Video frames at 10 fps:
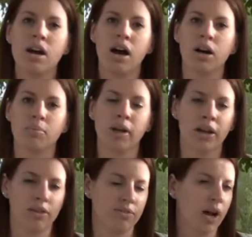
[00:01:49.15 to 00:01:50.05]

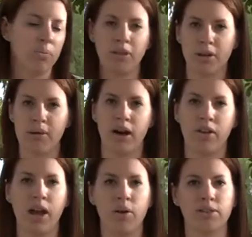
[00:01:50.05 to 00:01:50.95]
kind of helping them
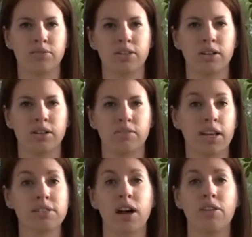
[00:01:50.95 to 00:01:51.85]
out however
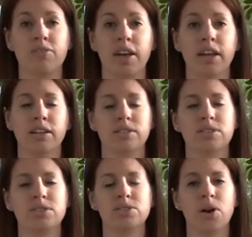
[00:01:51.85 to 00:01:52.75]
they saw fit.
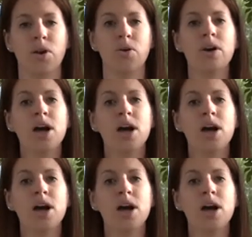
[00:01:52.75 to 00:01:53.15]
So.